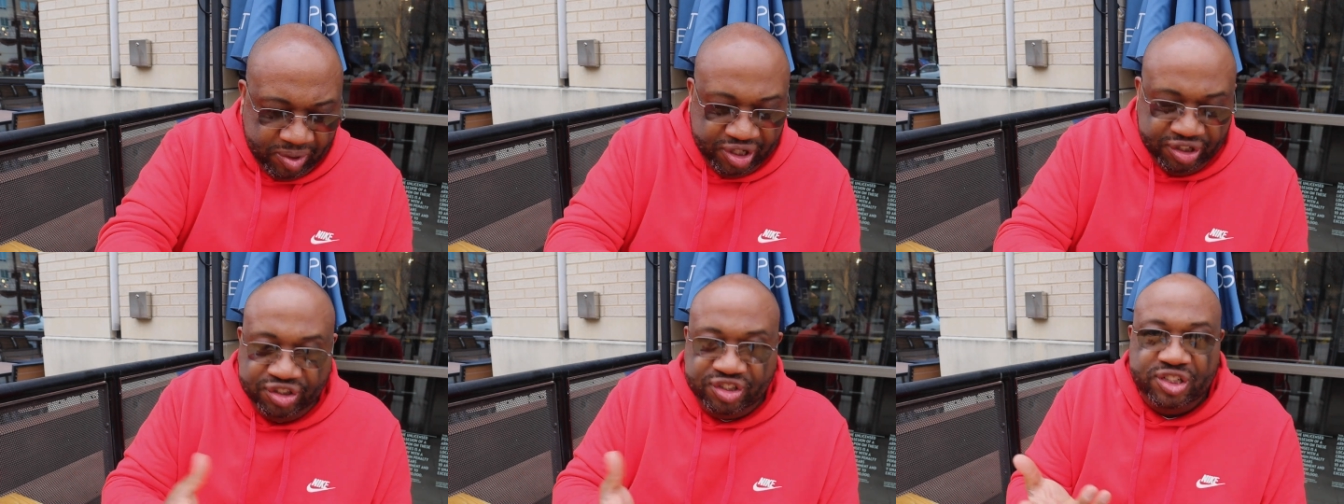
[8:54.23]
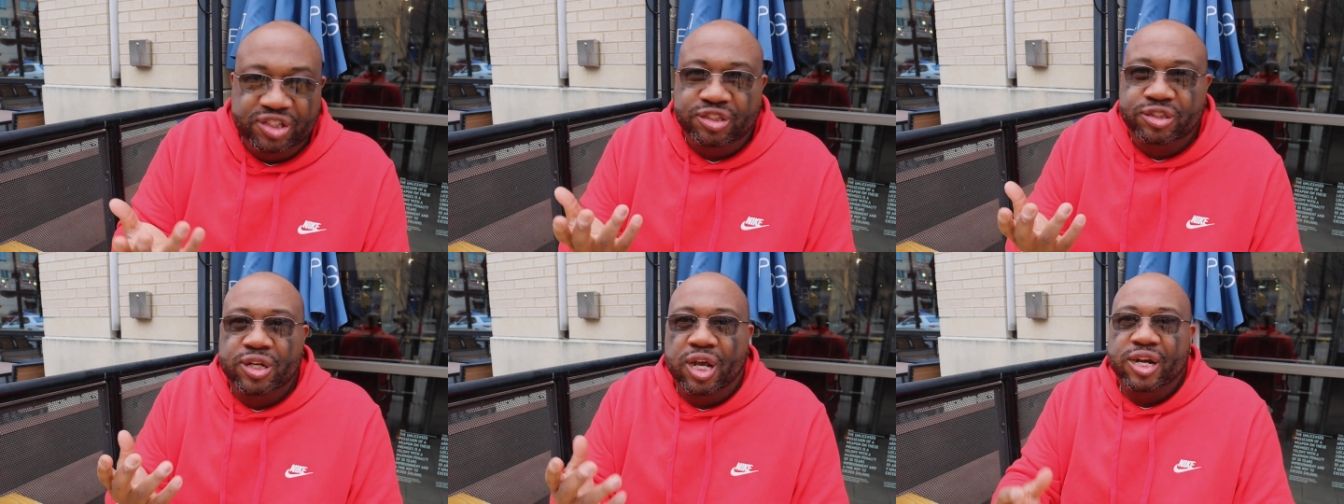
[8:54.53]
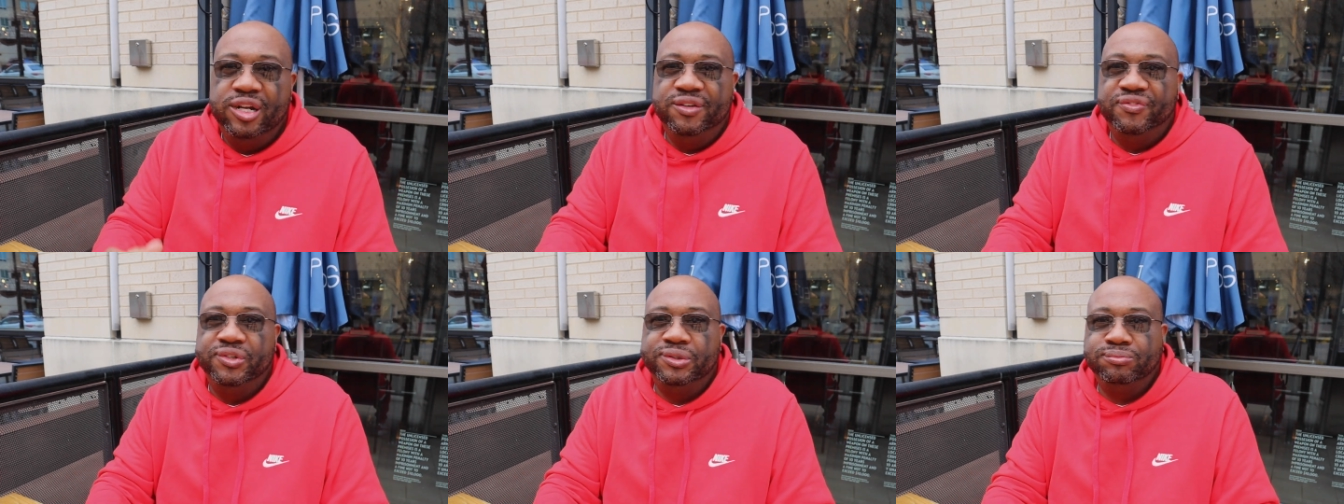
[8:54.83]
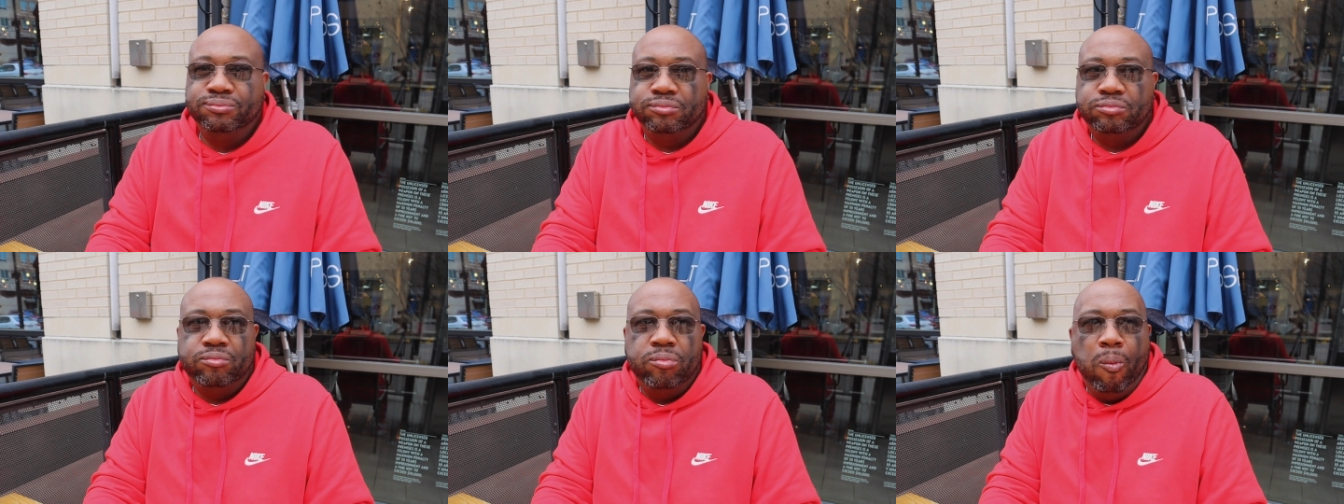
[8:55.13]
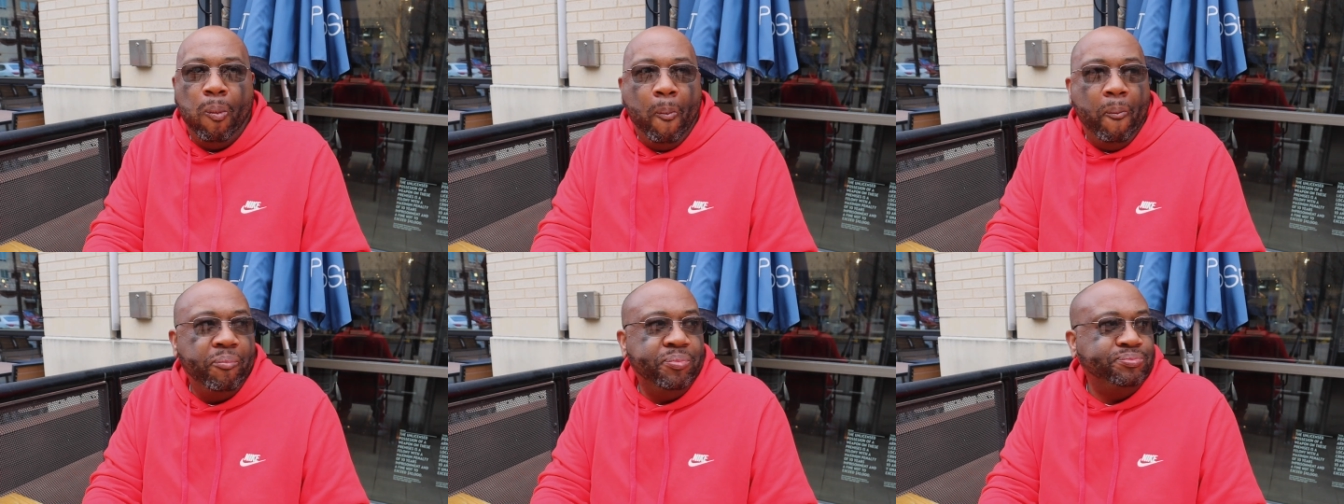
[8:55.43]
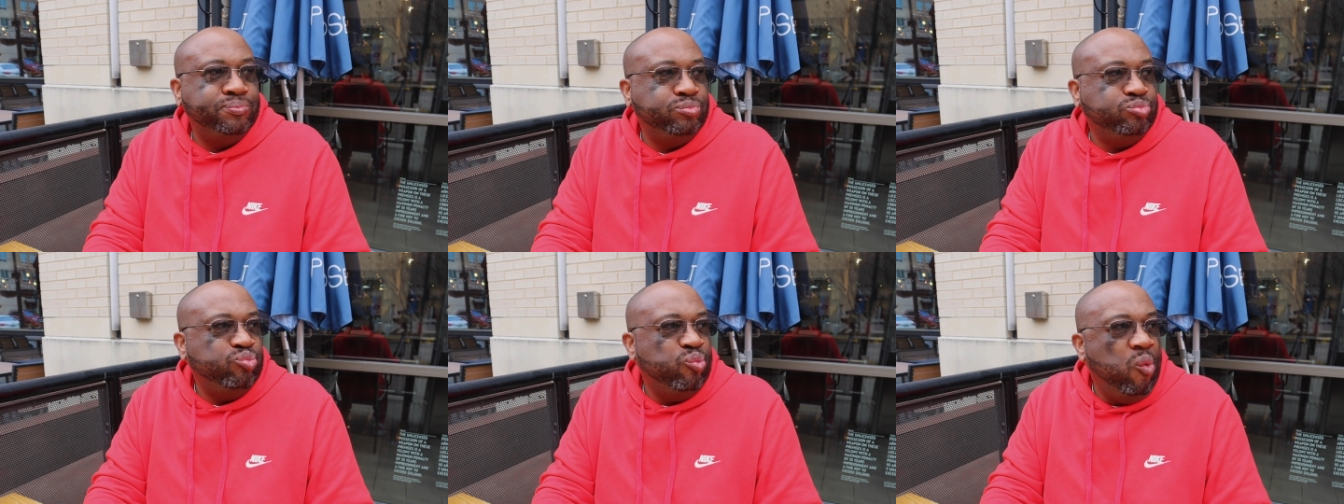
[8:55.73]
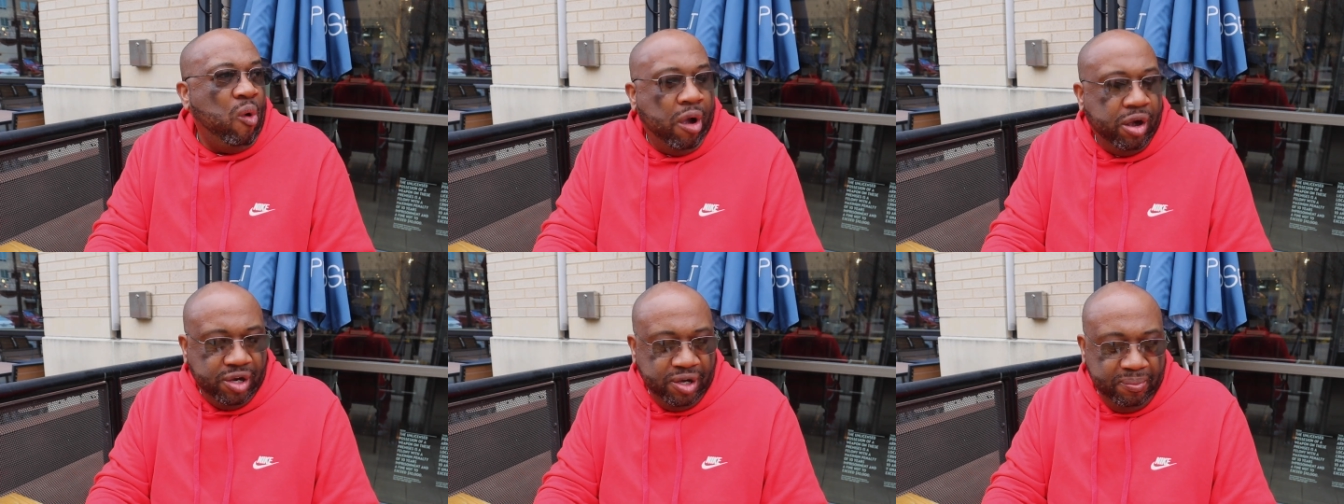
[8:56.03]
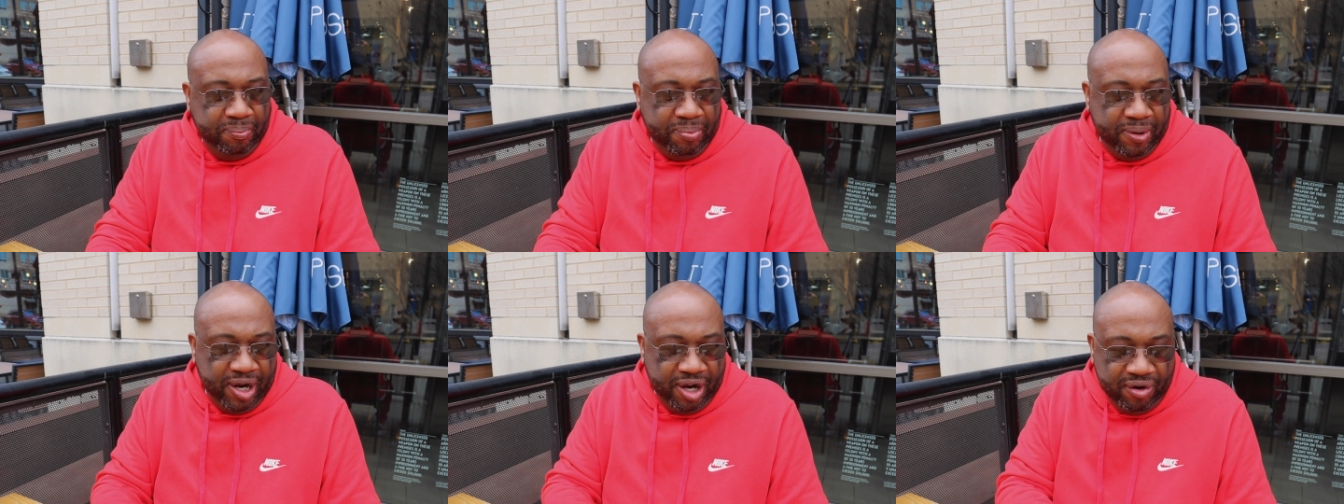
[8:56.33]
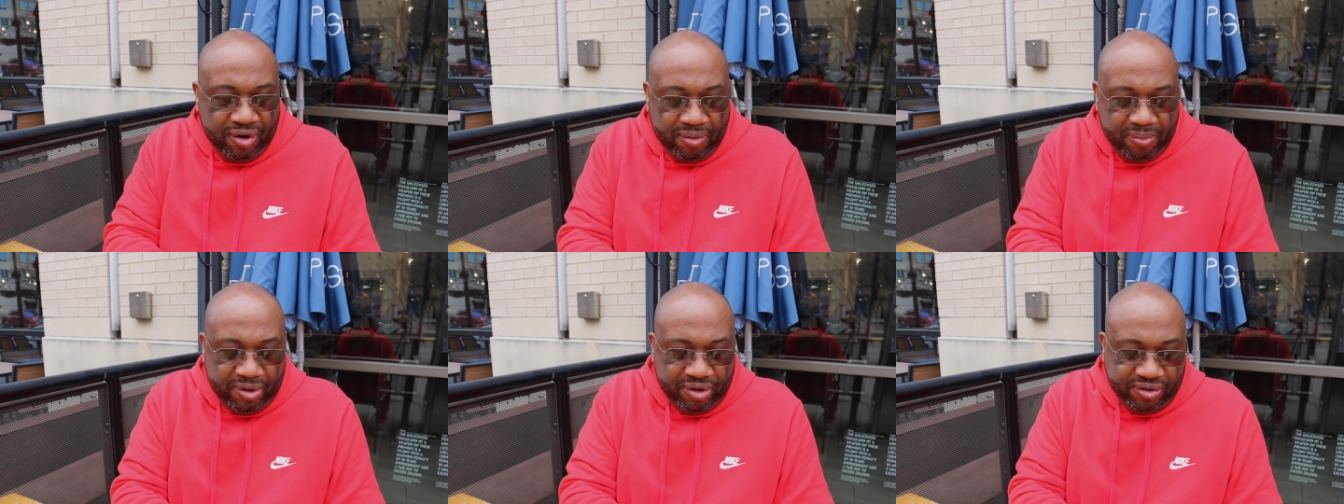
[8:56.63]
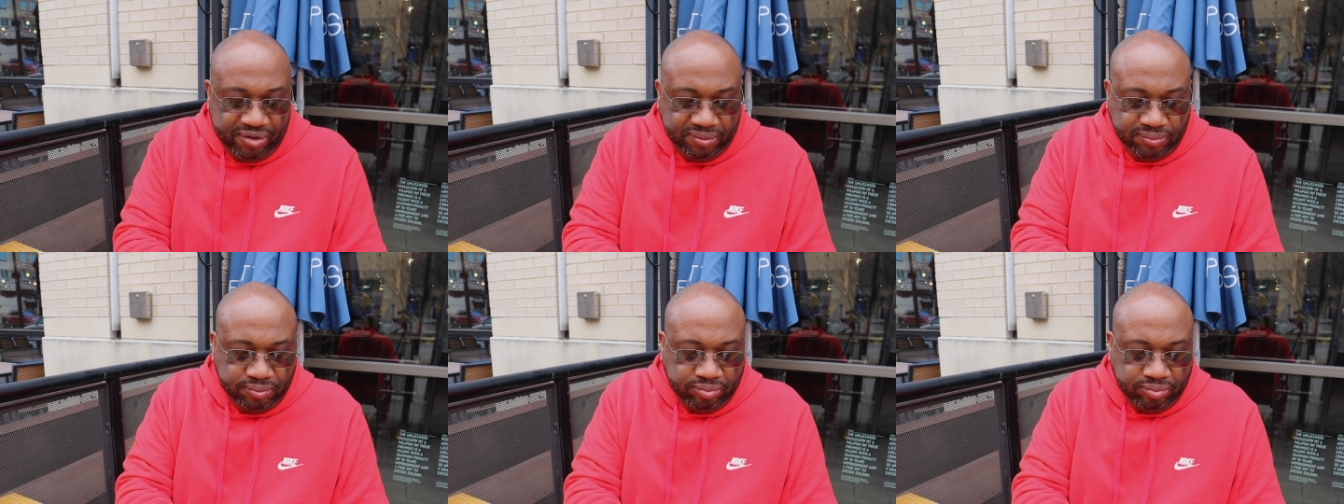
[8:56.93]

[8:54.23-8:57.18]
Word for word: It's just not even comparable.